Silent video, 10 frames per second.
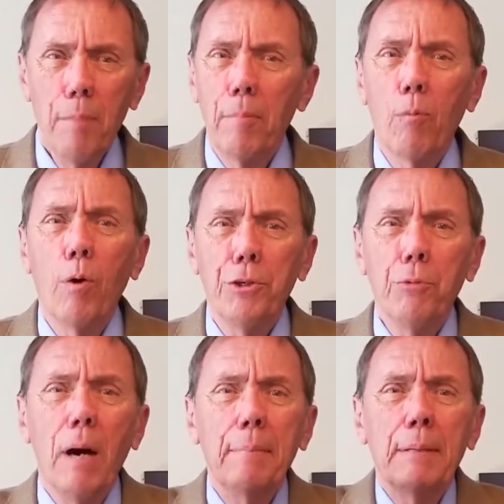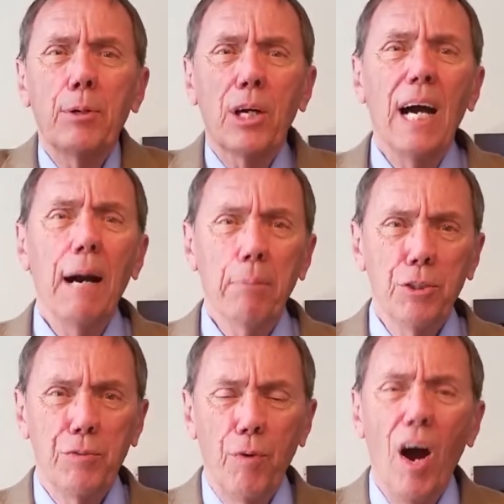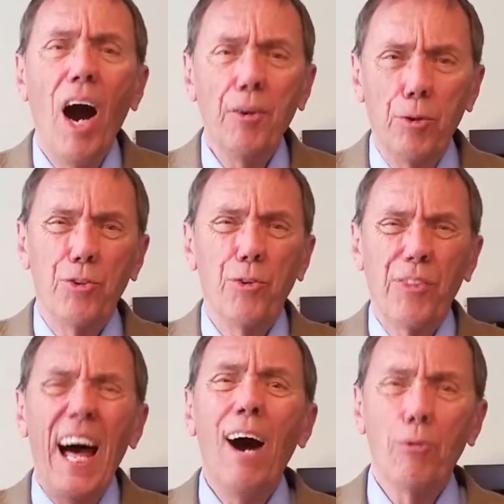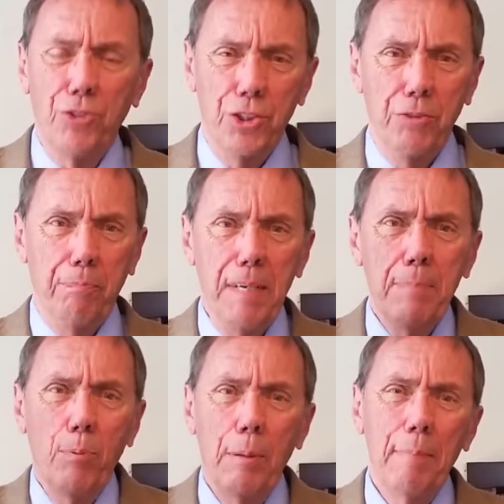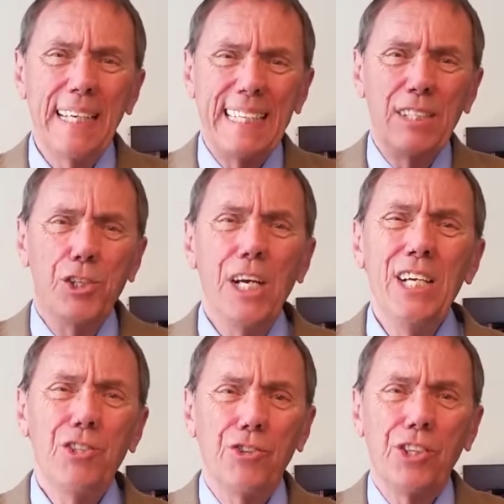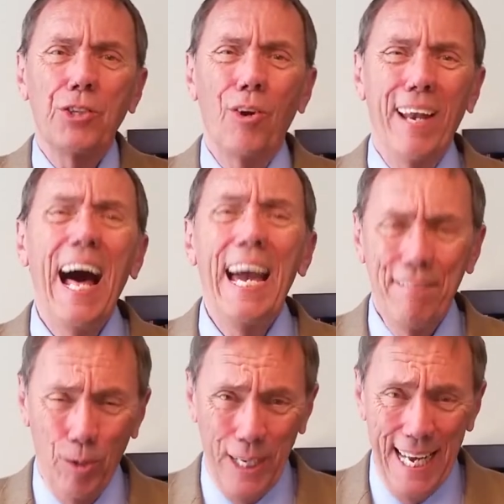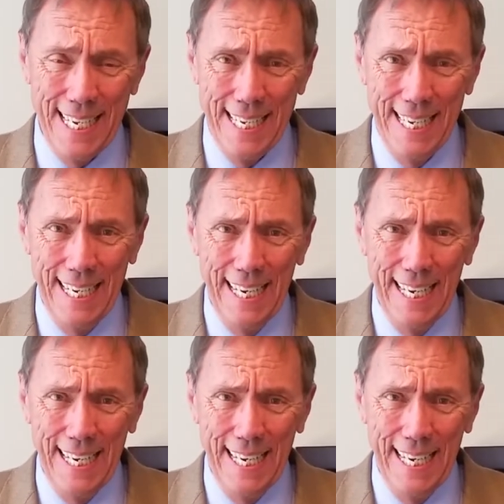but what you might be able to accomplish for hundreds or thousands of people and making changes in their life, okay?